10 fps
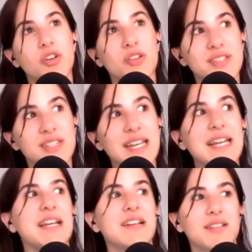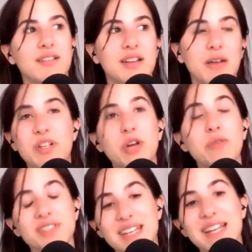
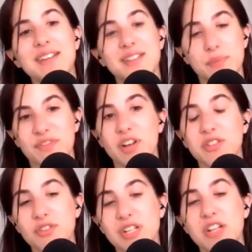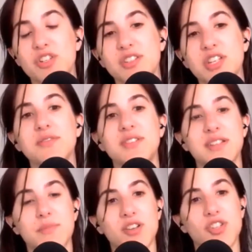don't see simplified due diligence used as
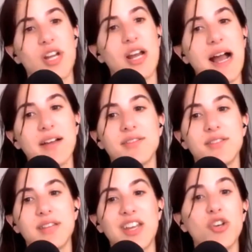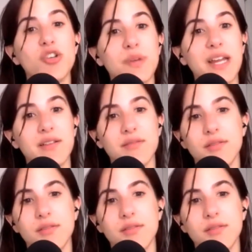much as it could be.